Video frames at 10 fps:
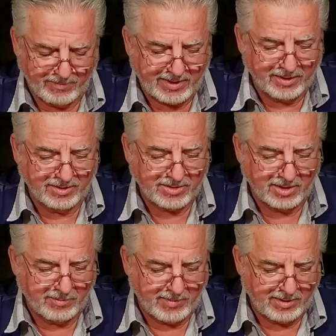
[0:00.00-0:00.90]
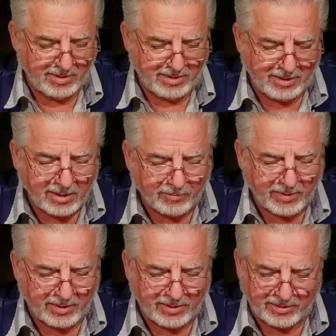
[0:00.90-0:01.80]
mechanism in
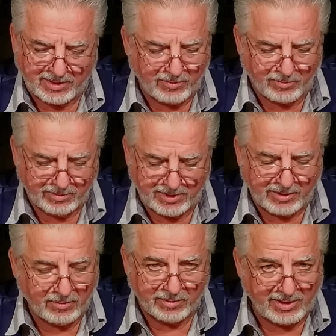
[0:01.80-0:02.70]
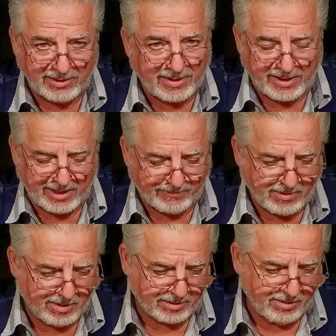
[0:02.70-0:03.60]
them, and they don't need that half
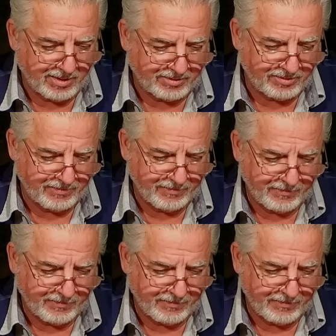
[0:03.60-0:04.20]
cock notch.